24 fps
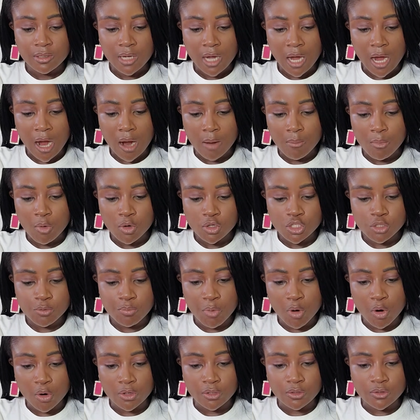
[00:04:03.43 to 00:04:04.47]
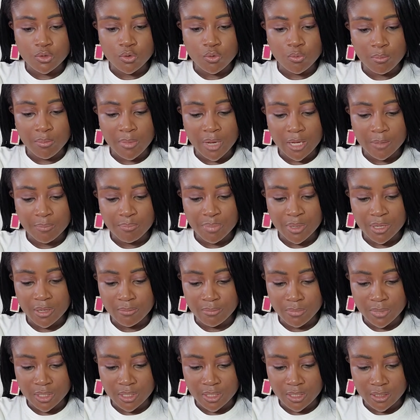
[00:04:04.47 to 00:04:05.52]
how much points you make per
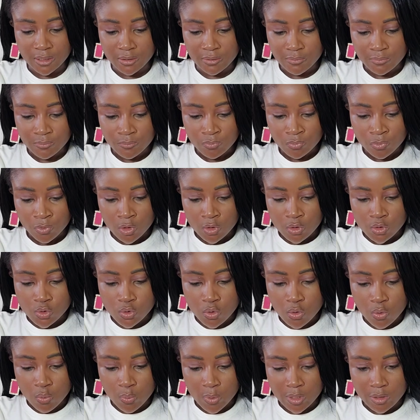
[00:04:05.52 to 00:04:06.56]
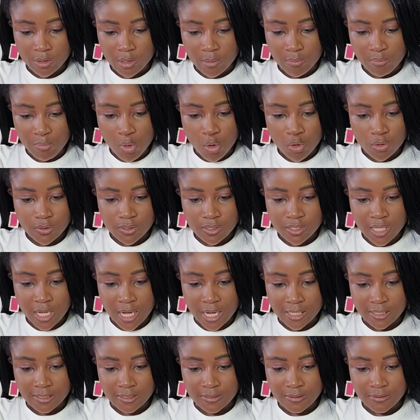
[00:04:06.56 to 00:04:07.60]
minute. So with the
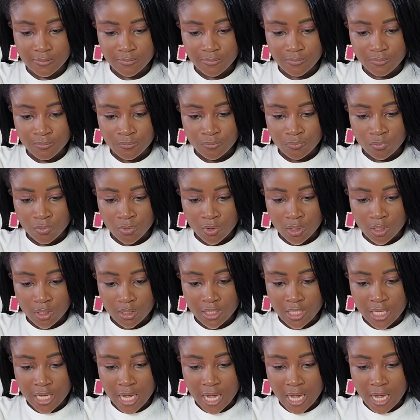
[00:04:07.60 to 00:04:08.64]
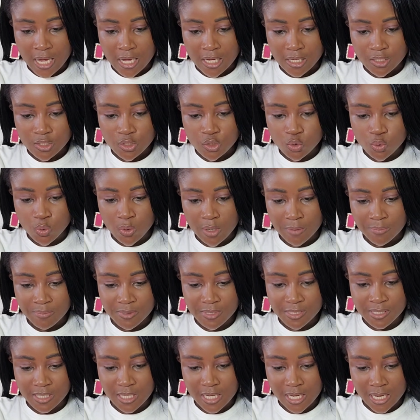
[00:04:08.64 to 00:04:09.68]
boosters, they are
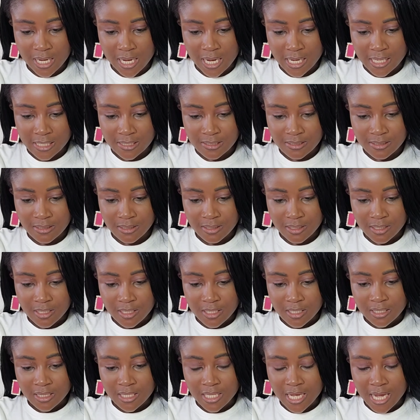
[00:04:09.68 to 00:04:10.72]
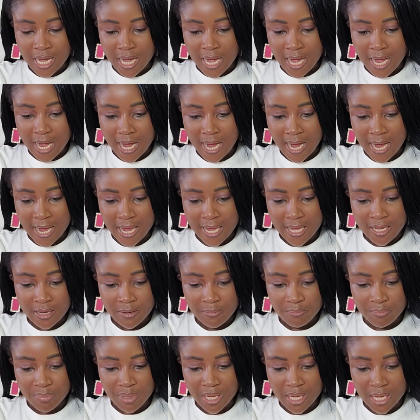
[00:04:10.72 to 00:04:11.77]
sweepstakers, they are high
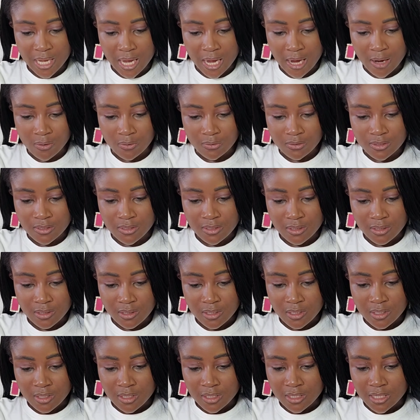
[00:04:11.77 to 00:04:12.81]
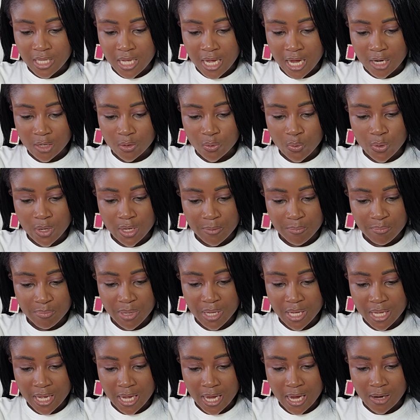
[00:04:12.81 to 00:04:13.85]
payout, they are quick
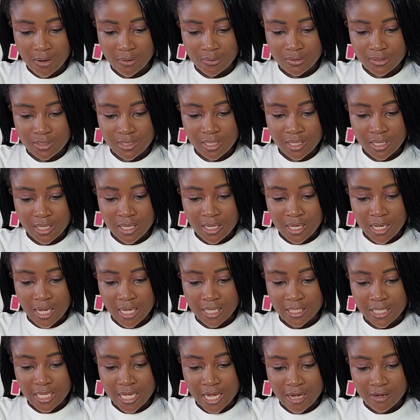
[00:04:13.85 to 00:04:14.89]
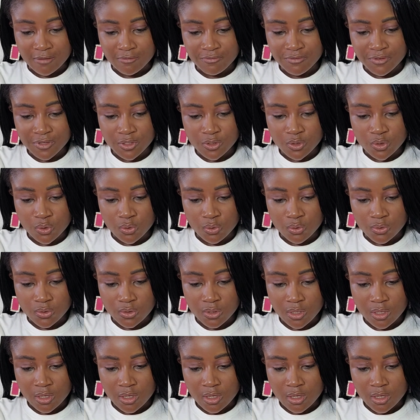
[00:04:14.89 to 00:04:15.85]
payout, and they are videos.